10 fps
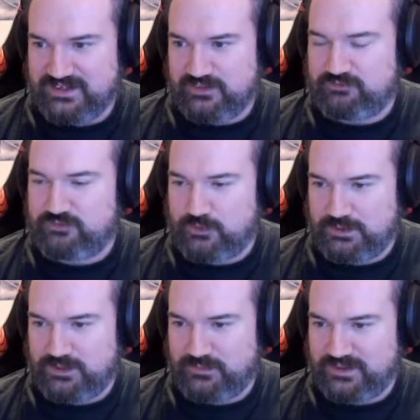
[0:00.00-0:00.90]
The
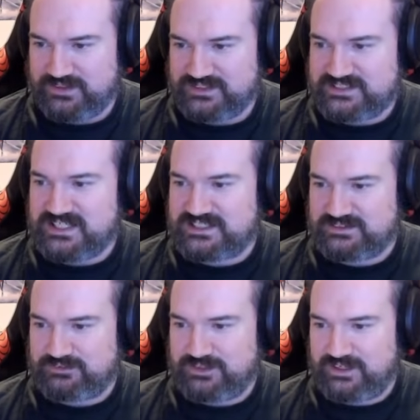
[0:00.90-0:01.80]
Formula One season
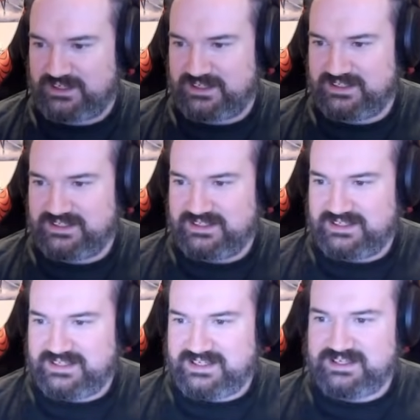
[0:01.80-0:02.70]
finale
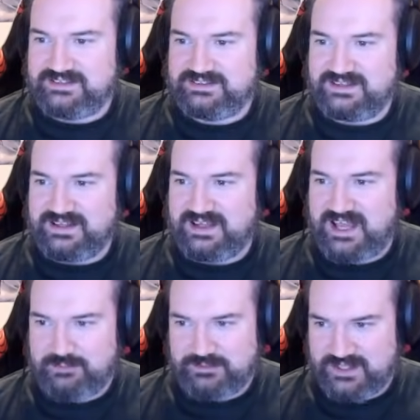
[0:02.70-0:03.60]
in
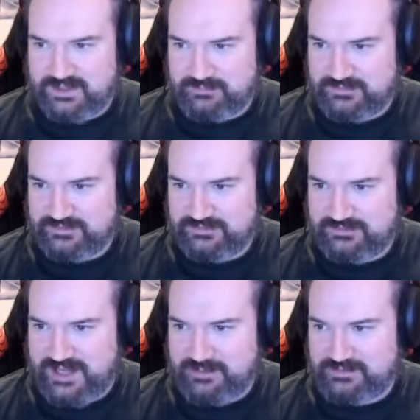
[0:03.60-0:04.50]
Abu
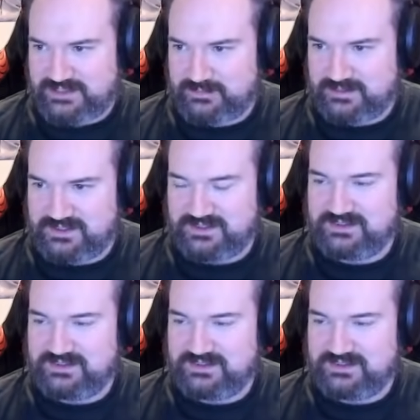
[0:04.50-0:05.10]
Dhabi.